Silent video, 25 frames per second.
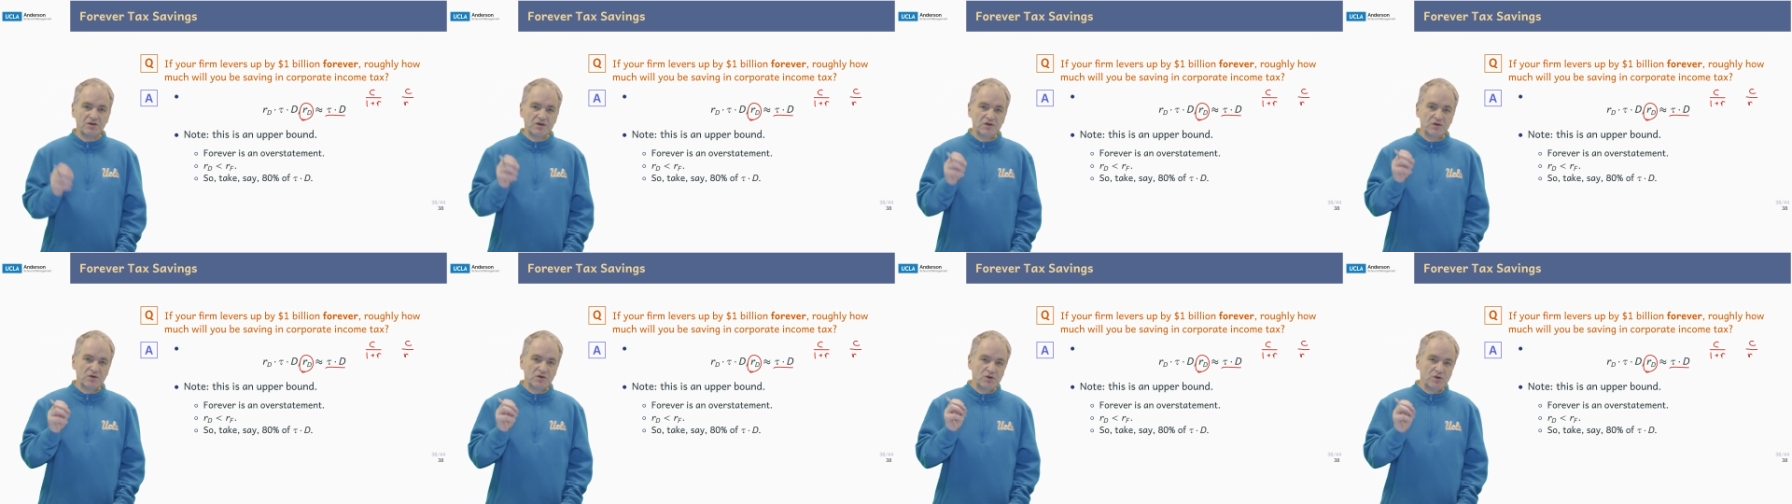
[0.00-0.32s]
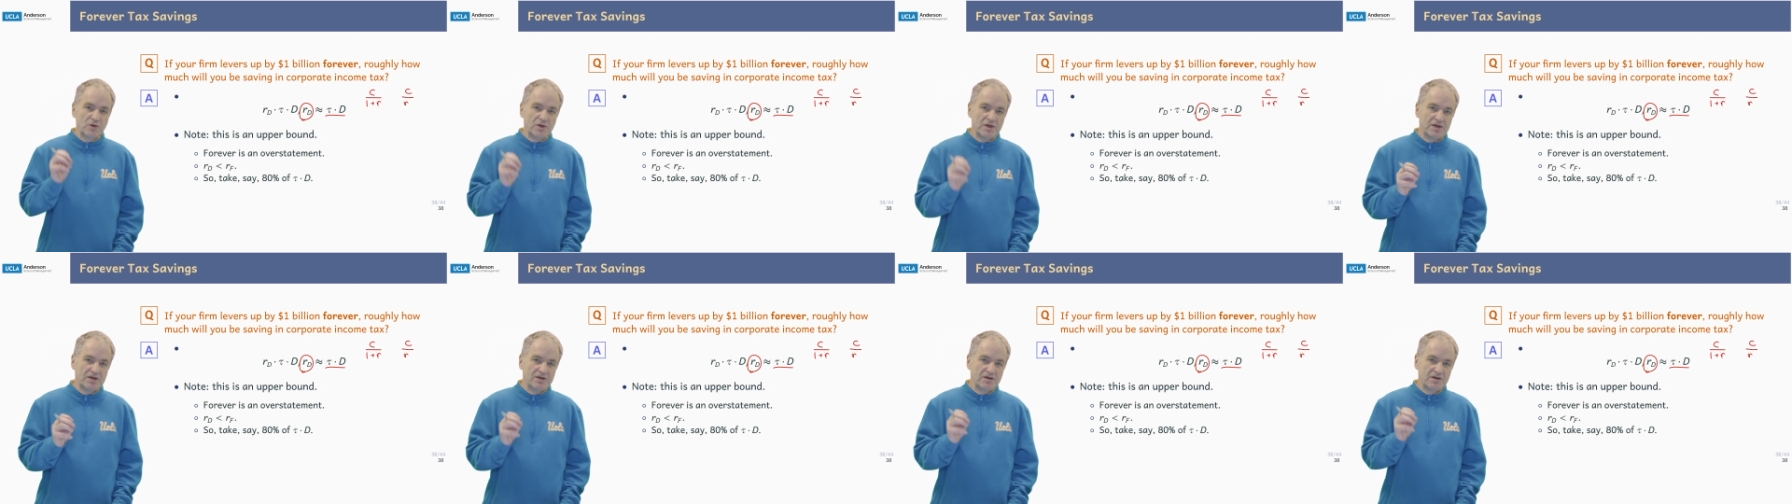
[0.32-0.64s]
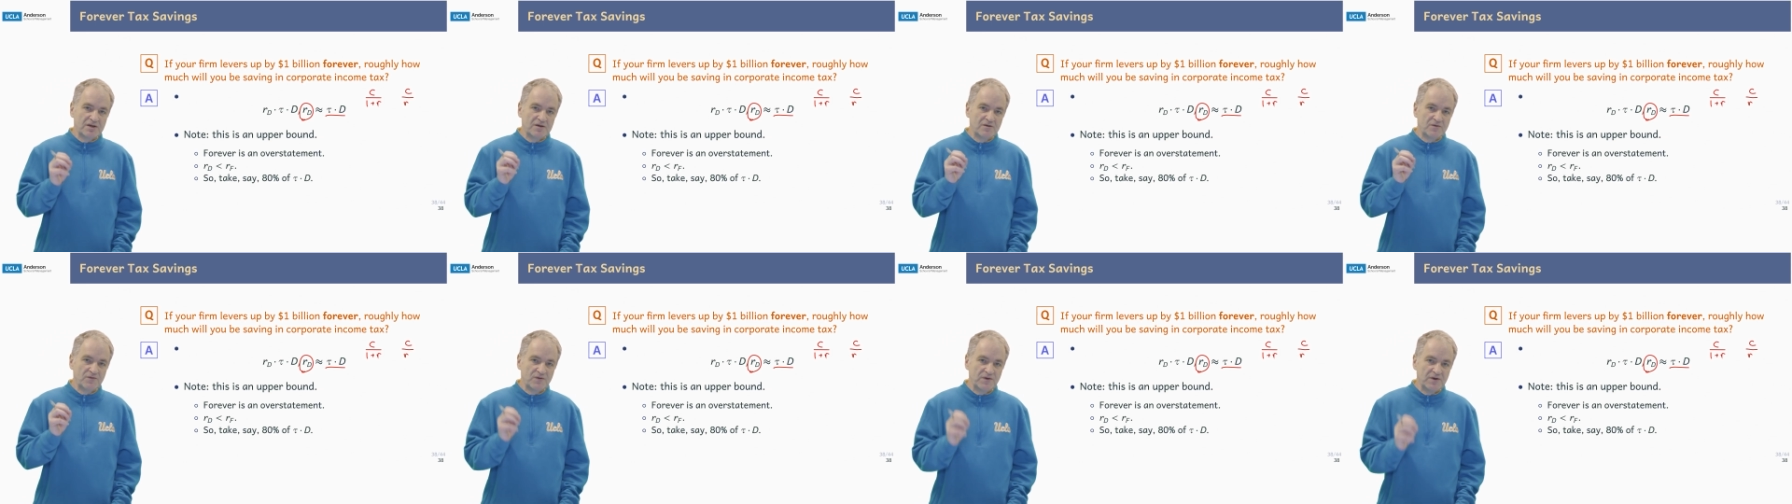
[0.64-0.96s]
to
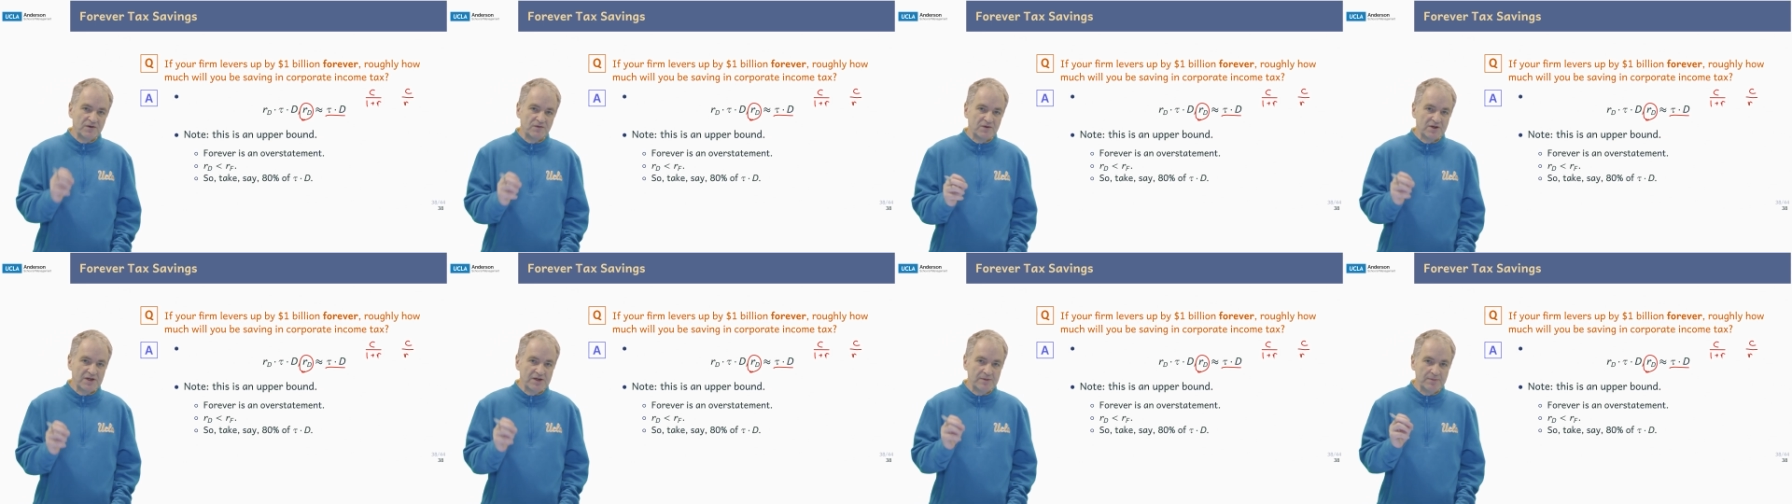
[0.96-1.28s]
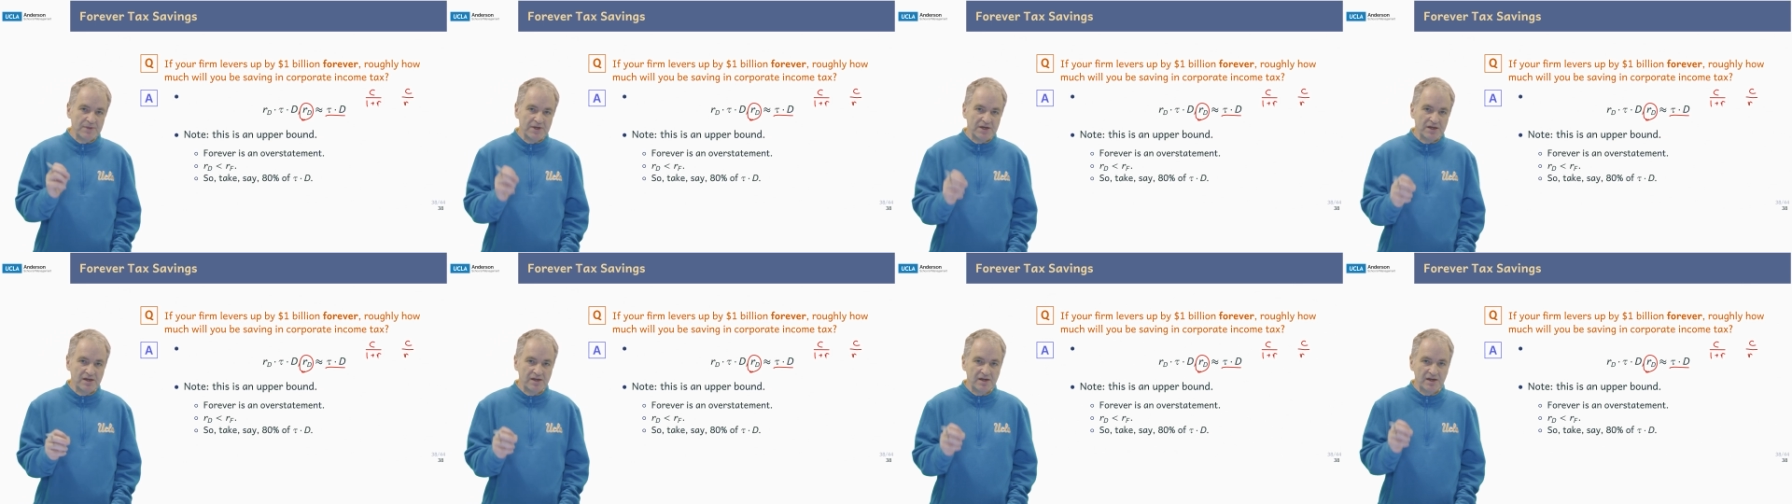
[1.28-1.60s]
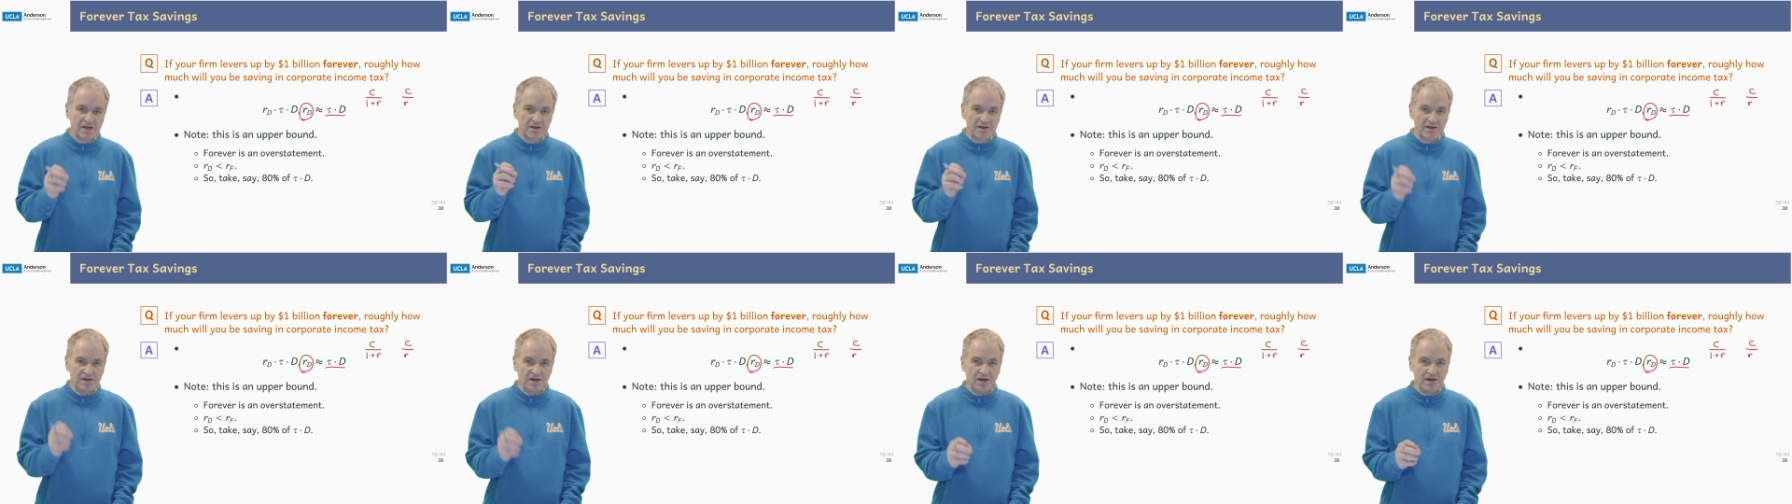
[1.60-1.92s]
$250 million